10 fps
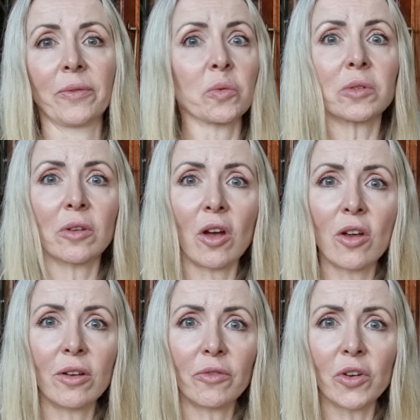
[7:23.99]
it was
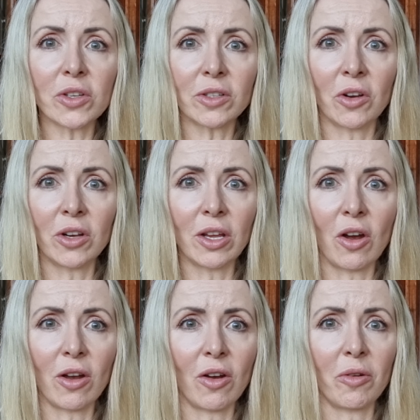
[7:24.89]
the first and only
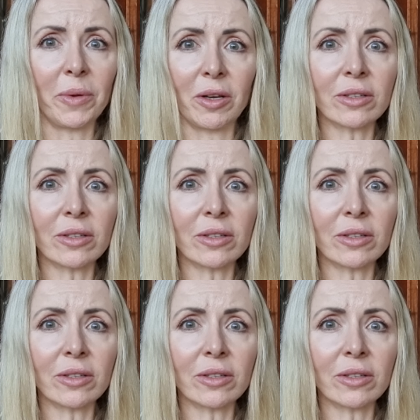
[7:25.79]
home he